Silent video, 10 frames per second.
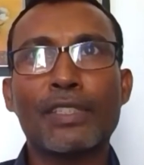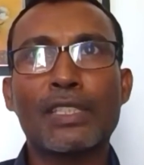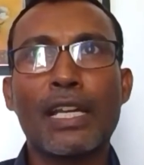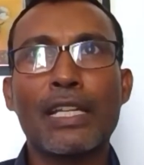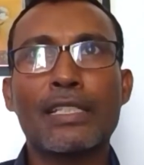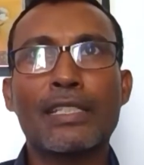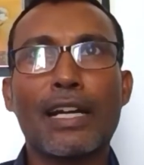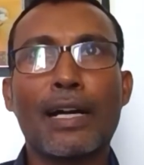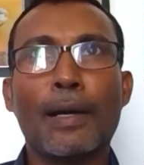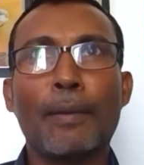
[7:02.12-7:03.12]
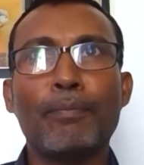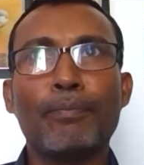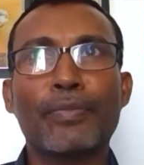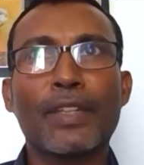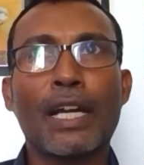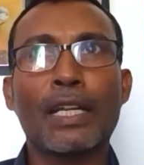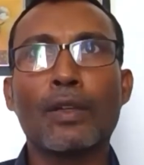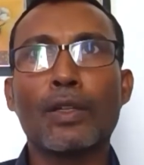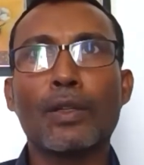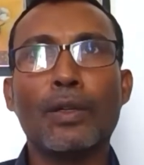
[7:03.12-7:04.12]
says, I
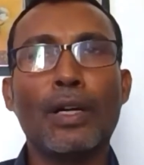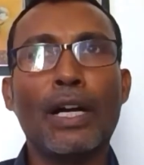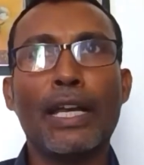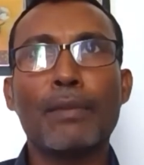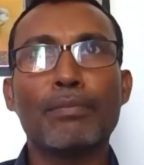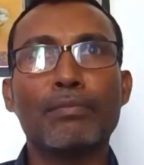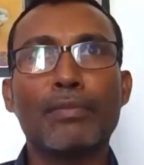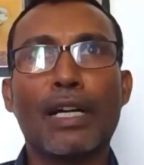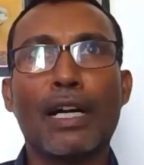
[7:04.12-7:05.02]
don't know, I am